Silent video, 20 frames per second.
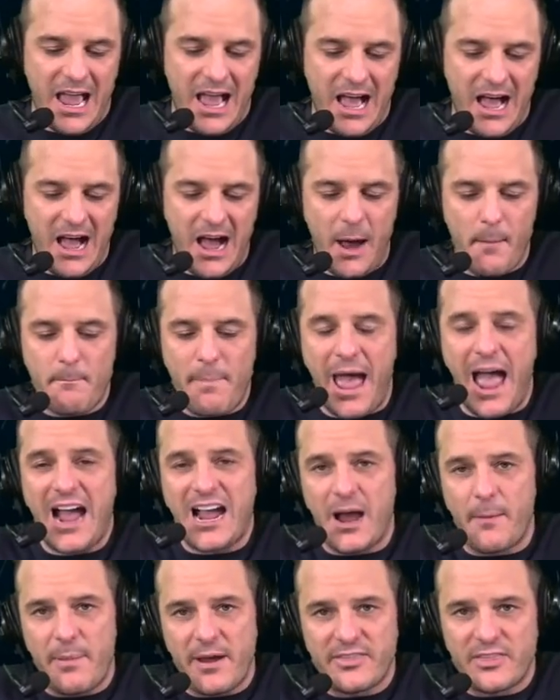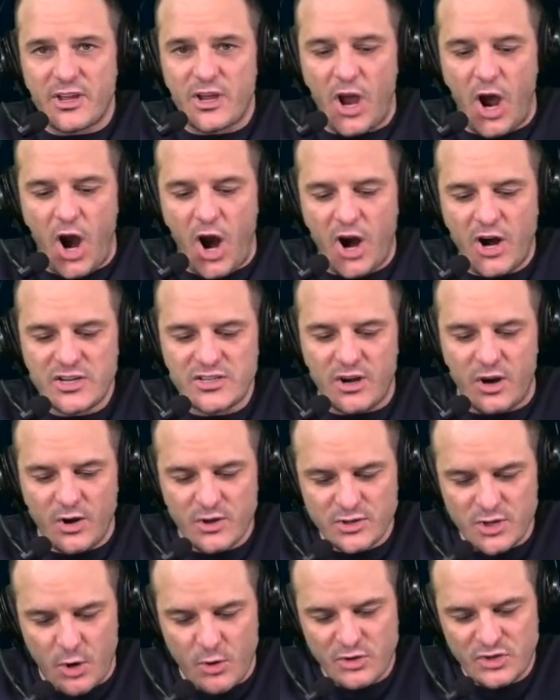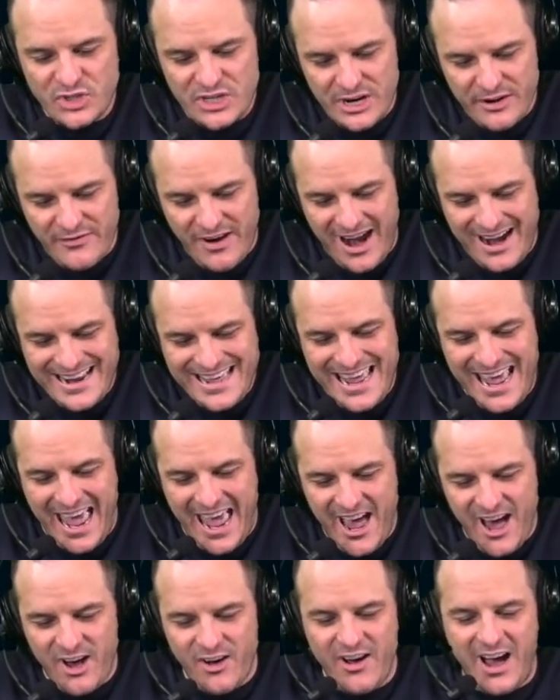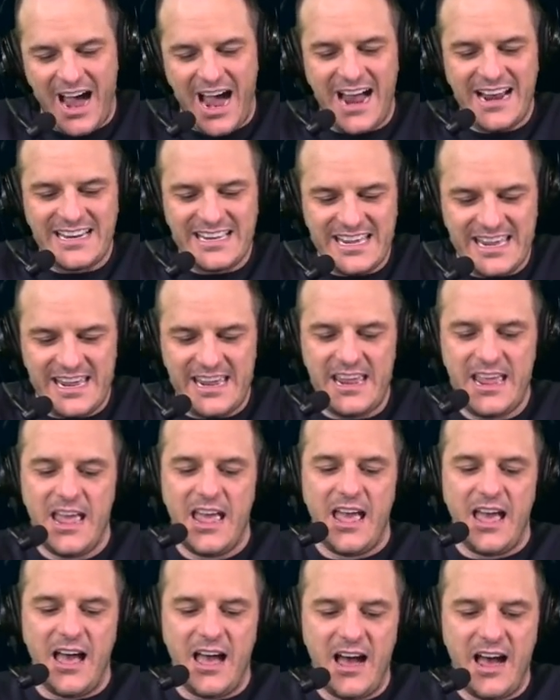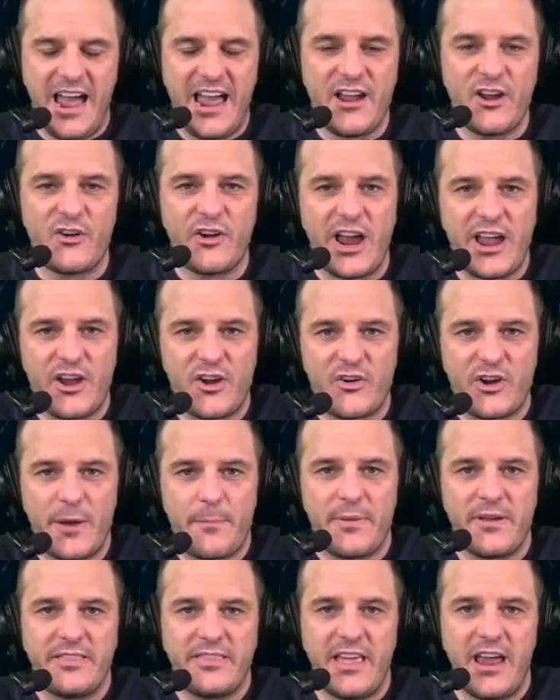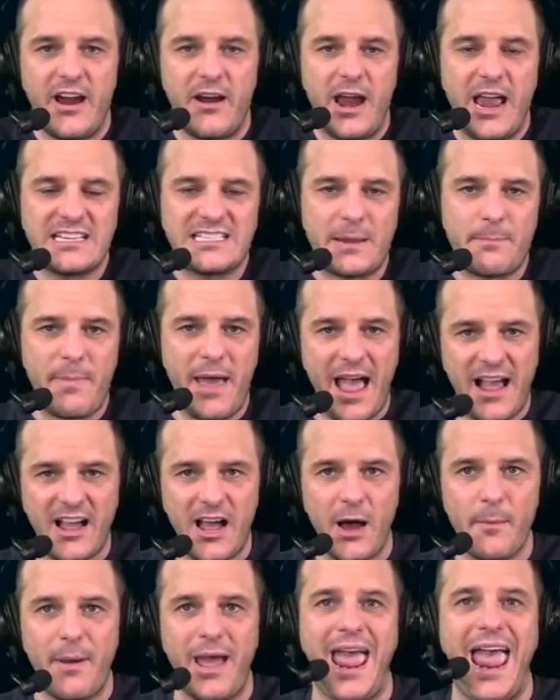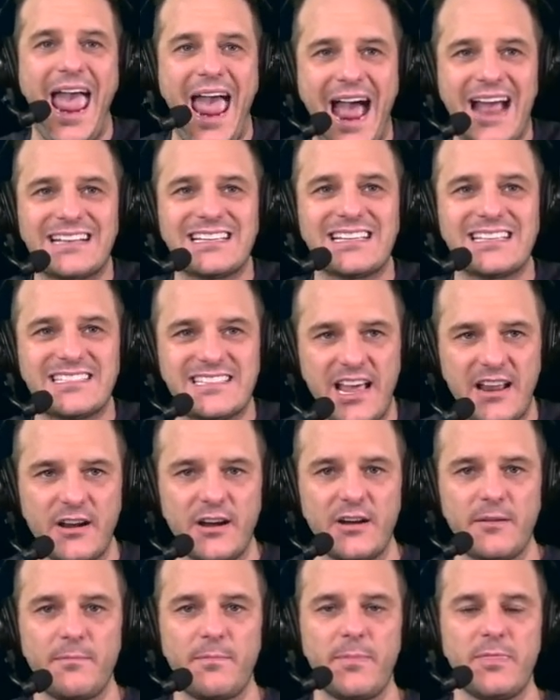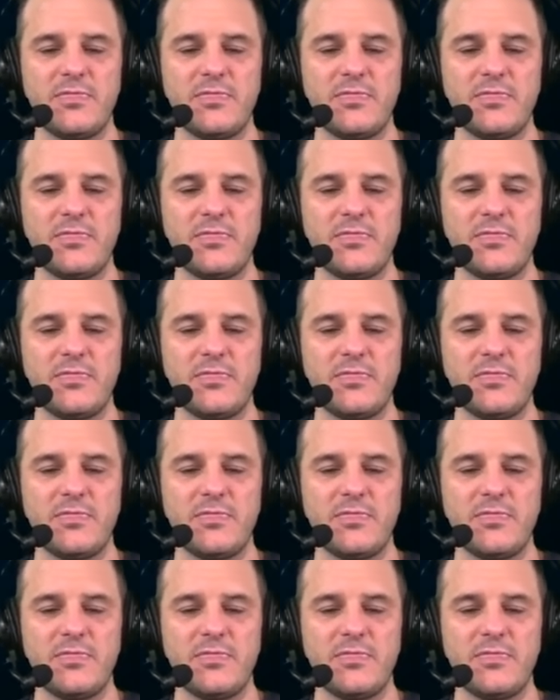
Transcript: Backup at the guards, also Giovanni El Hadi and Greg Crippen there as a backup at center.